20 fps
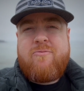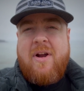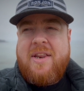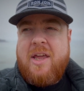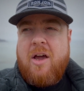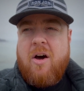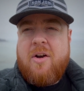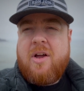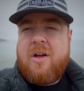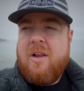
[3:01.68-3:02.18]
read
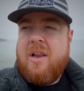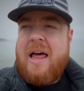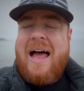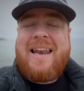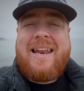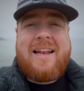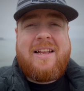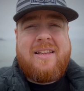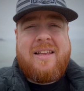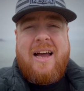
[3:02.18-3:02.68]
the article,
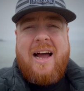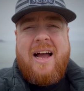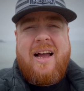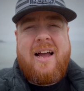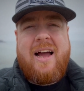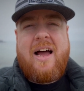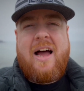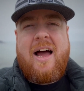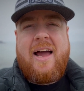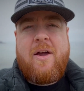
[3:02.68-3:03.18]
and
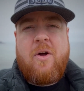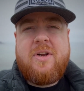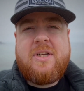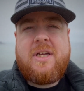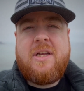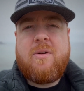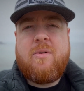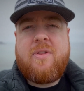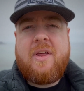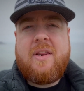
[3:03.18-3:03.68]
I
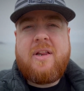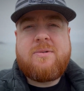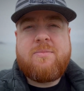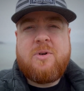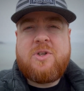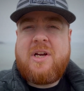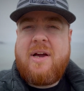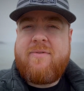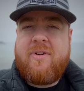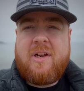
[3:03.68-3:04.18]
honestly don't think there's
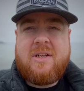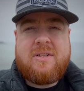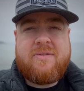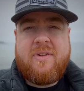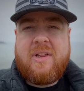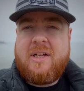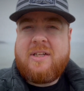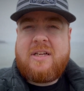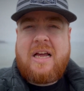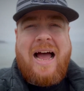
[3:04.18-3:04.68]
much evidence
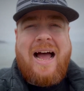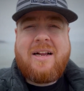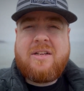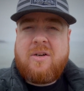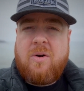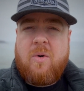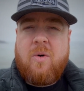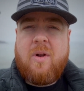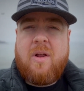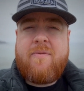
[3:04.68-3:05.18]
for this
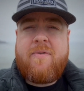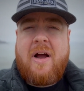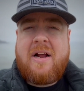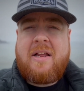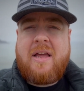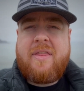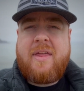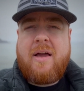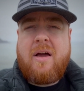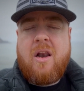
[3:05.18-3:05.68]
at all. In
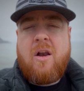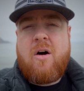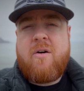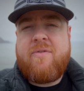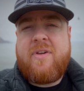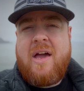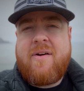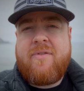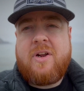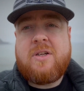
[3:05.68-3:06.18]
fact, I think a lot
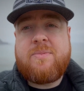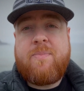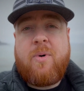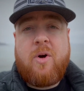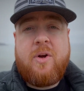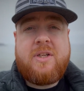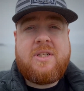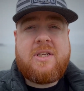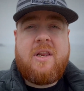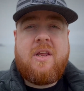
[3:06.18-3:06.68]
of the evidence
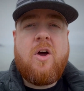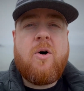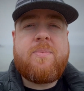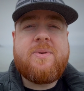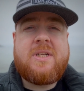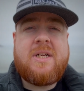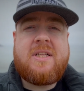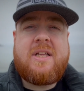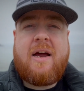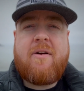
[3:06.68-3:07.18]
points in the
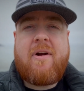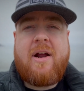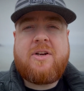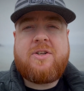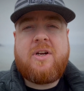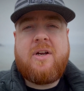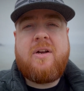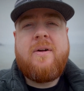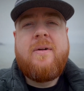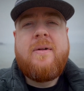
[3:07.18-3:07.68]
opposite
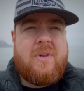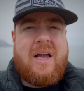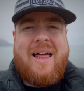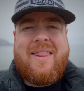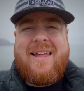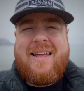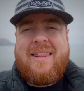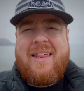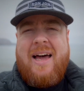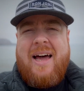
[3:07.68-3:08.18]
direction. I
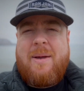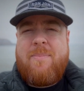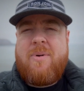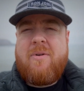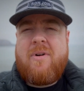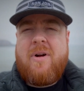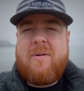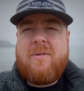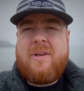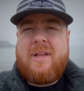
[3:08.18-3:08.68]
think the hype
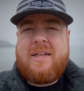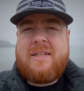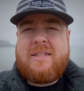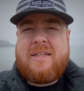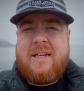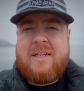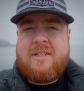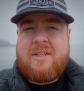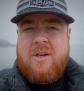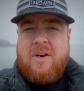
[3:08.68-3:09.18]
around this
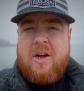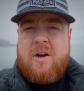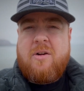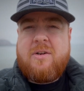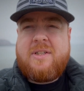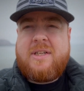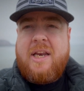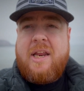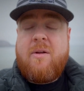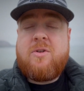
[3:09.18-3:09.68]
is going to
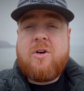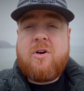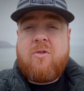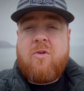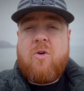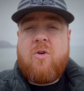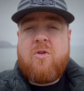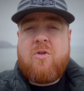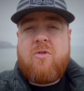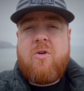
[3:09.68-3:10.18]
continue to
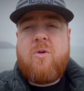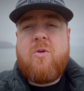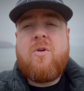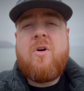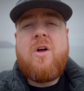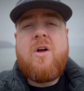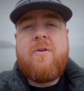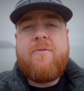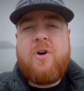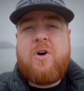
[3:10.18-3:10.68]
grow and grow,
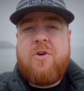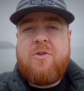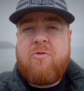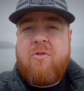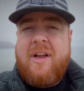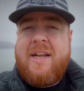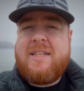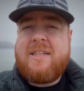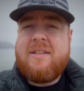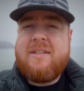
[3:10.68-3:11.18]
for good
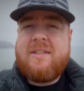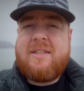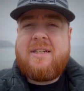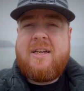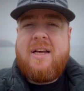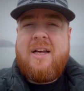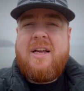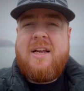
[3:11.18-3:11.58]
reasons.